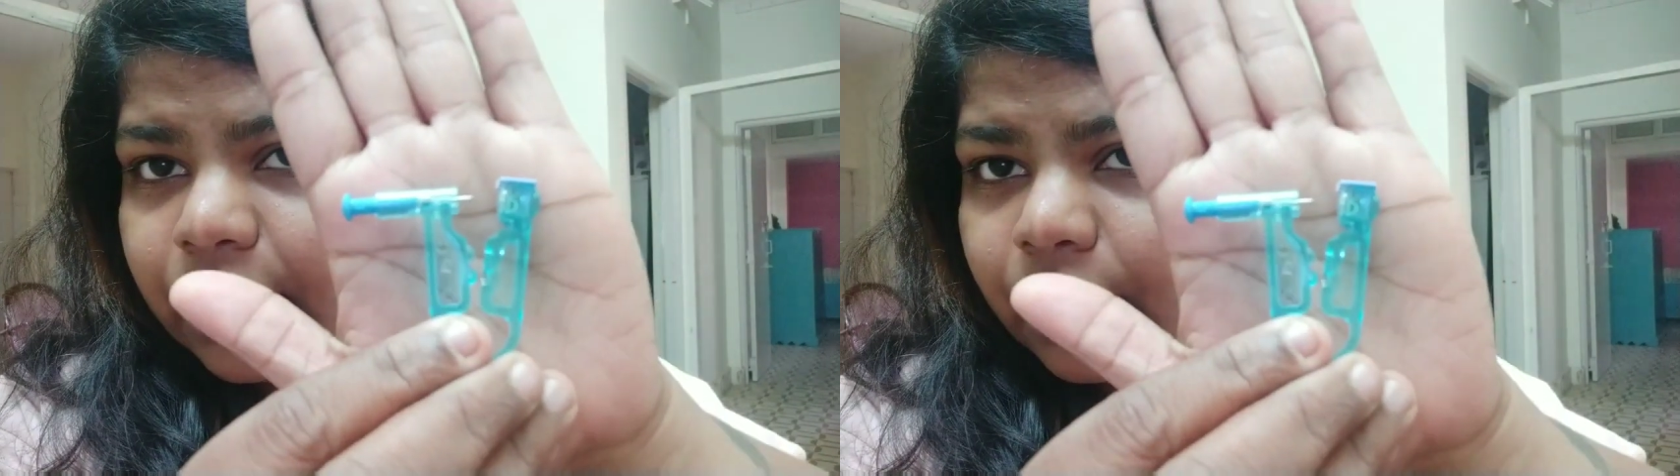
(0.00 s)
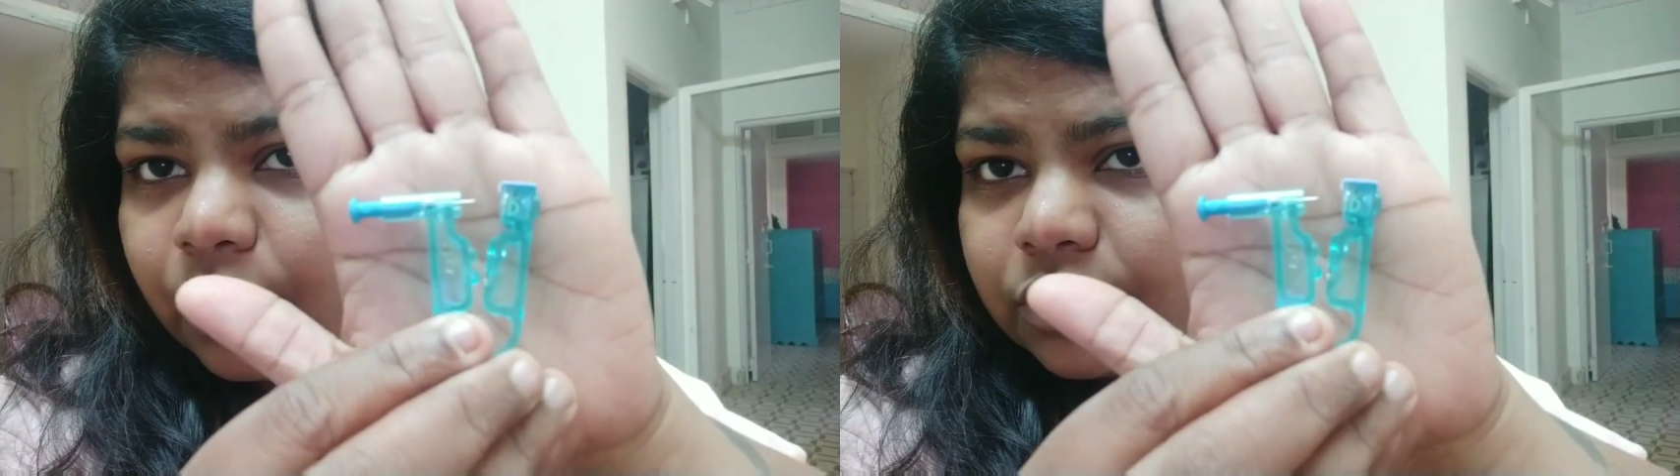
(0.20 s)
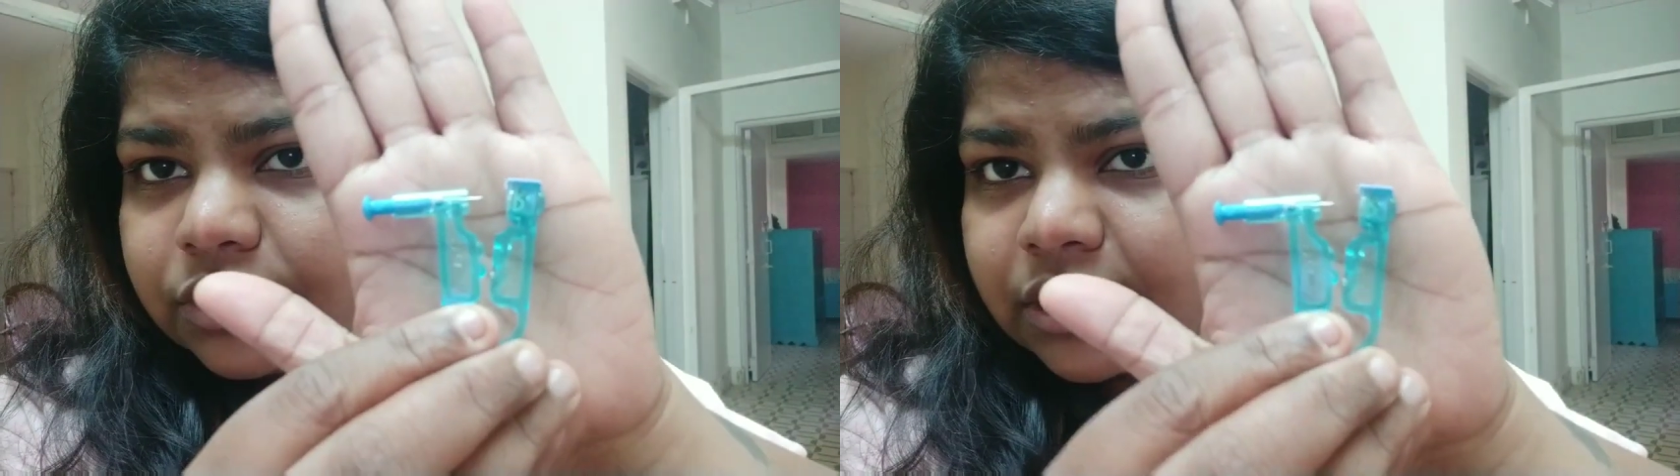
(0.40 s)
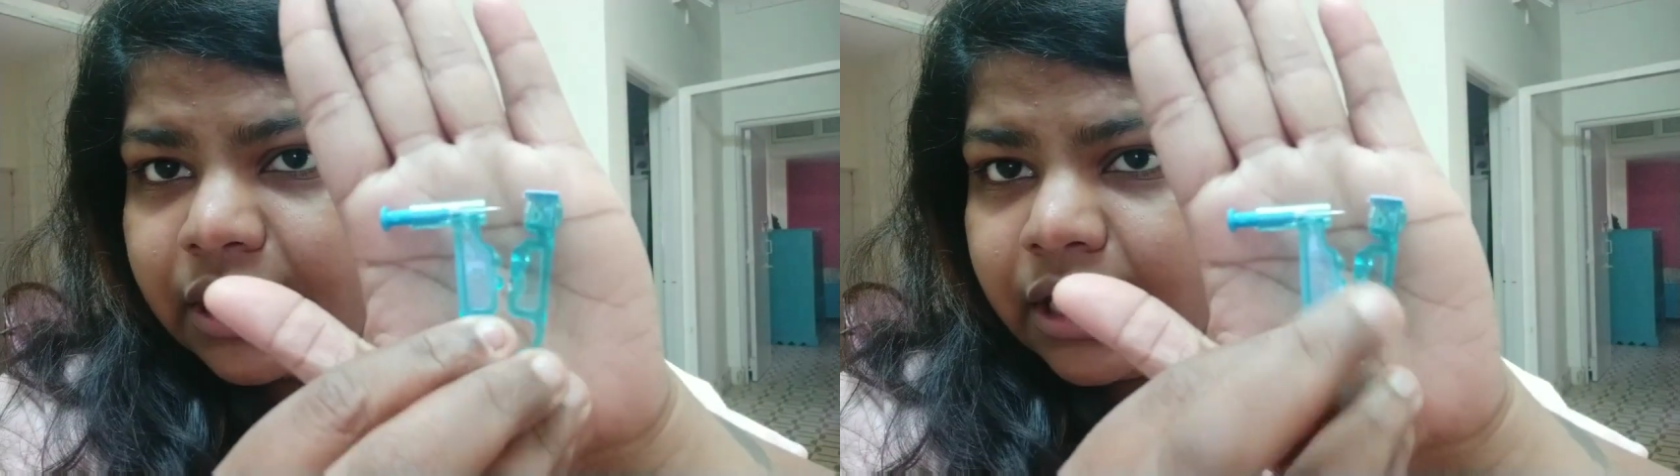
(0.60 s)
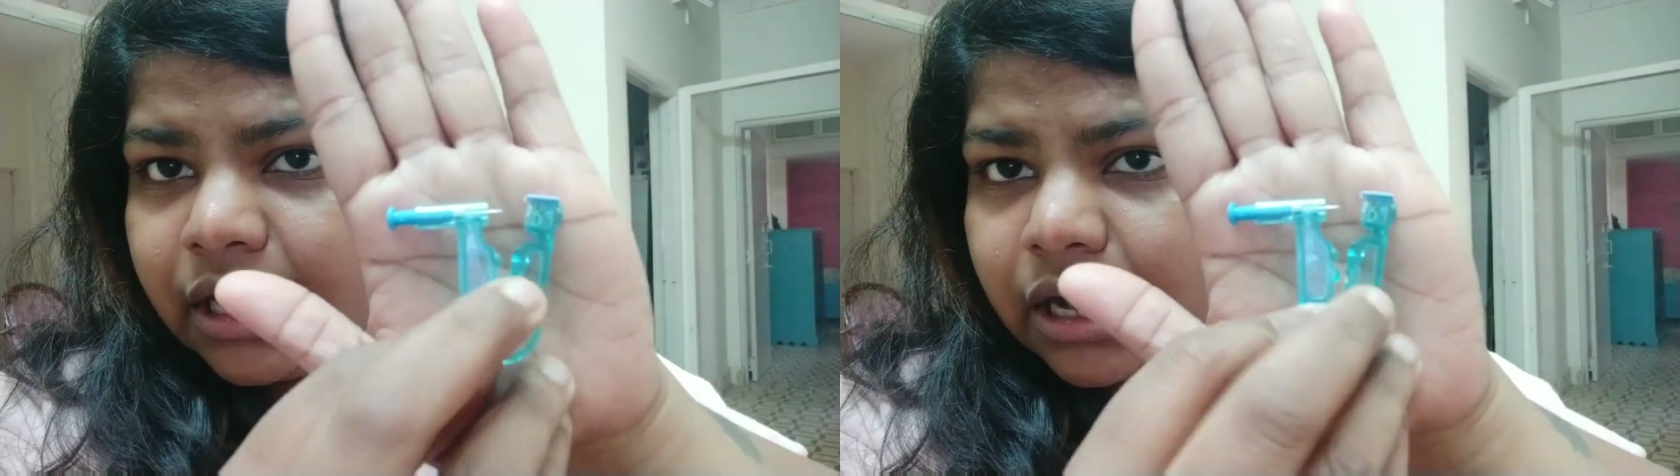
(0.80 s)
looks.
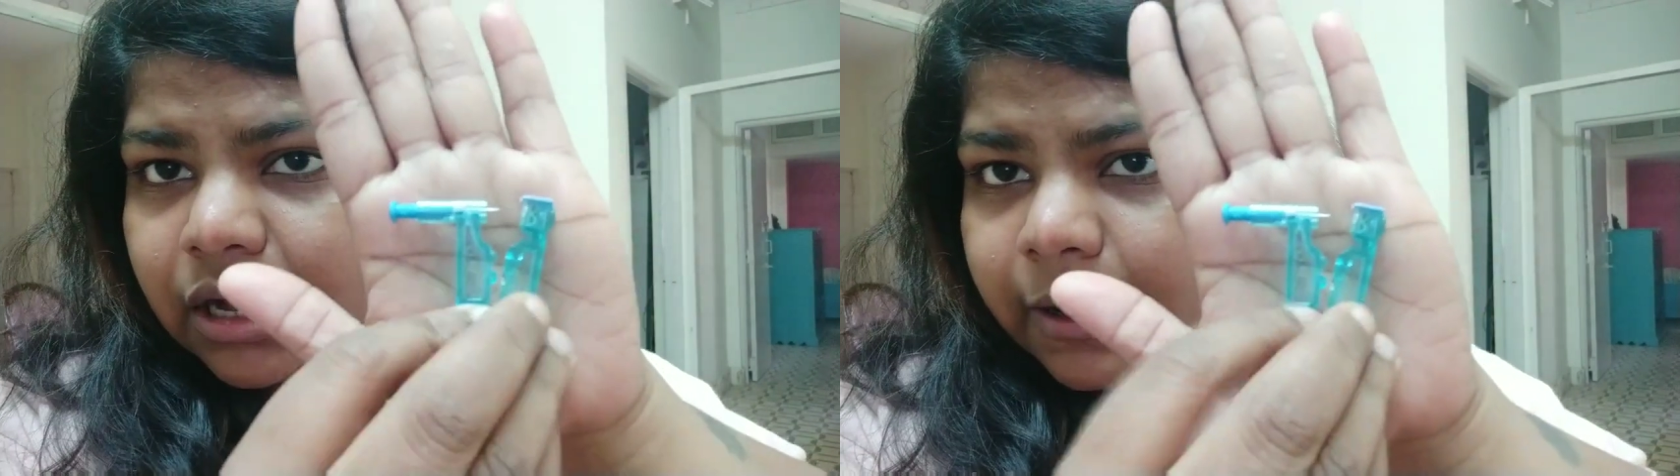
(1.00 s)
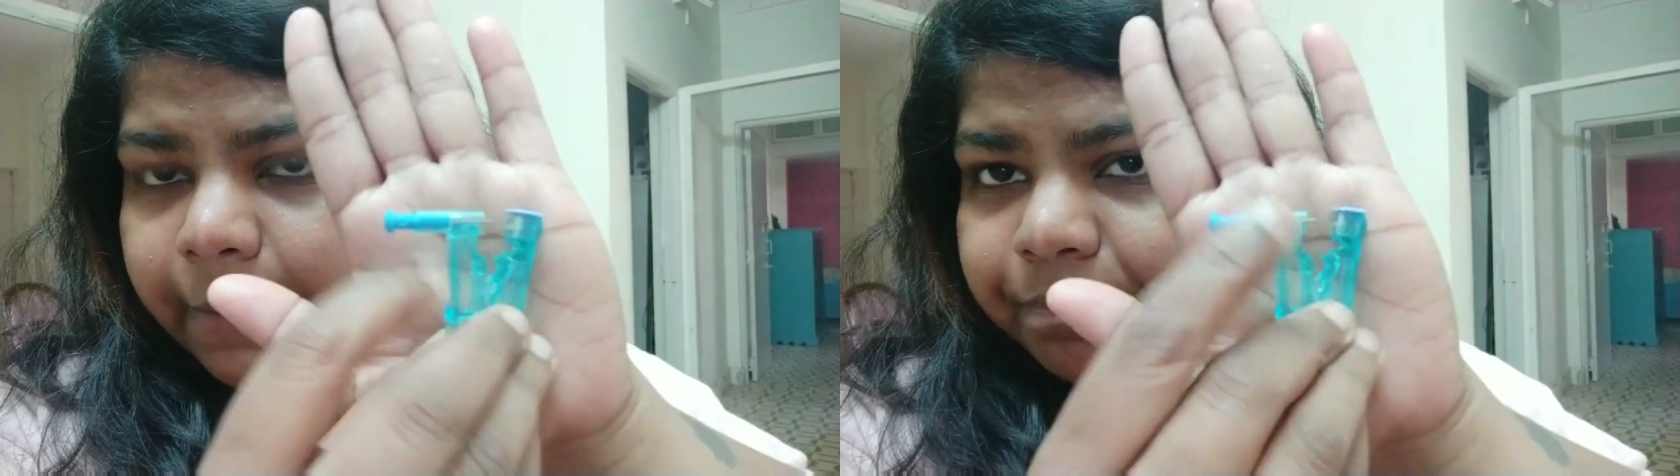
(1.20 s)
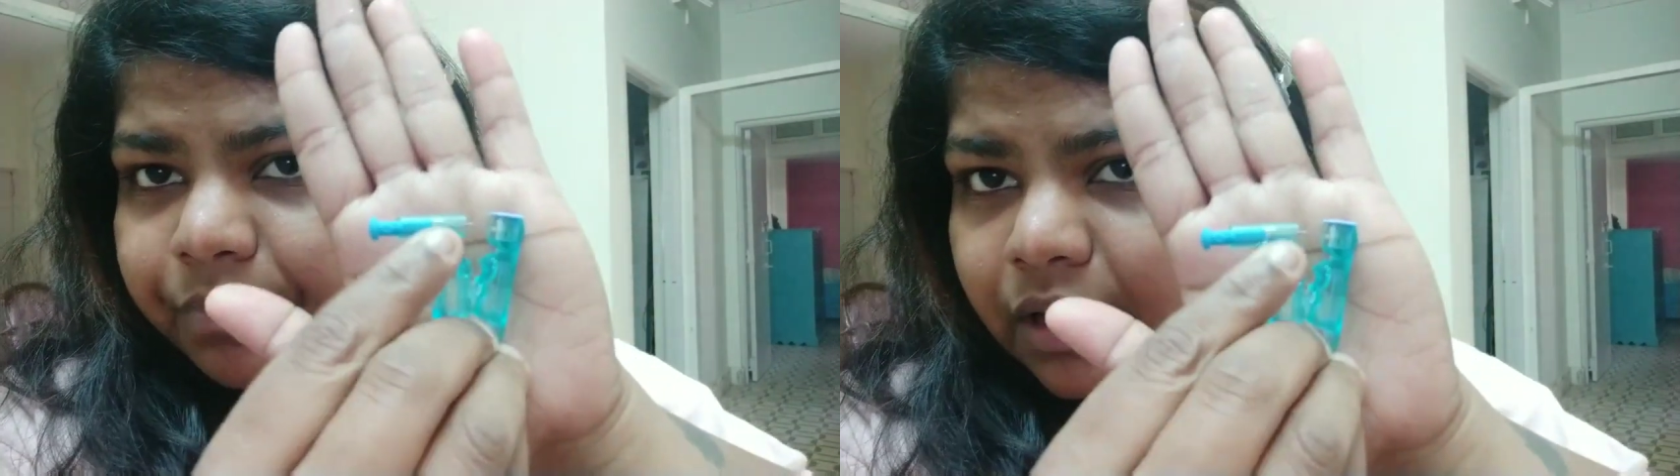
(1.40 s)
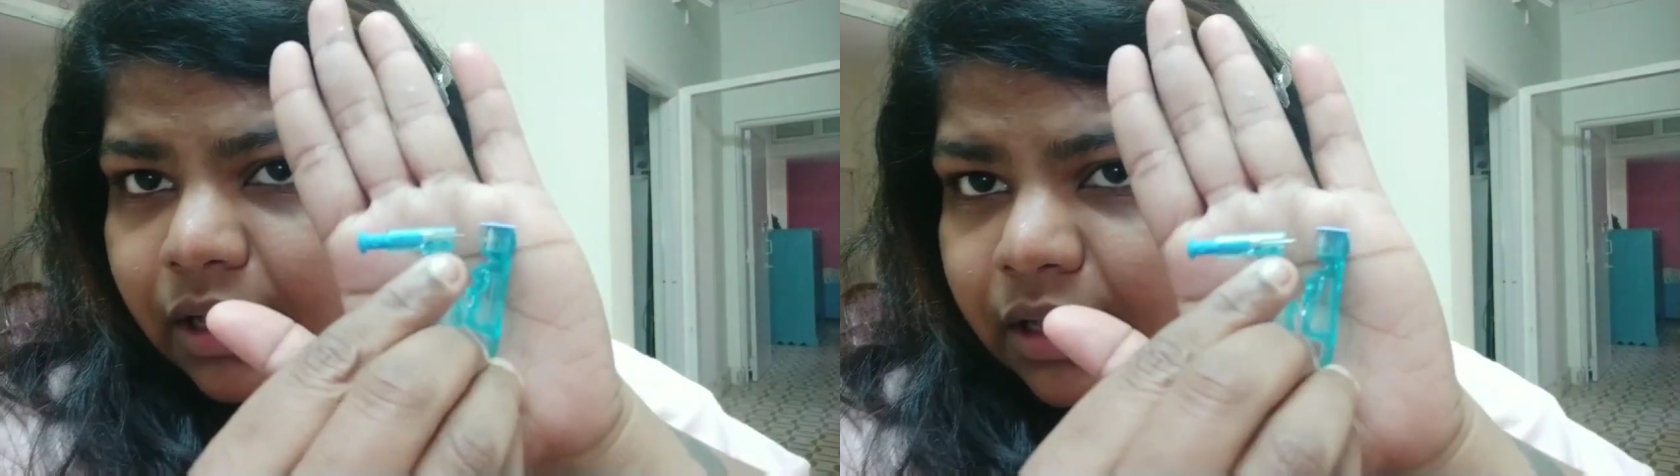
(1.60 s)
Um,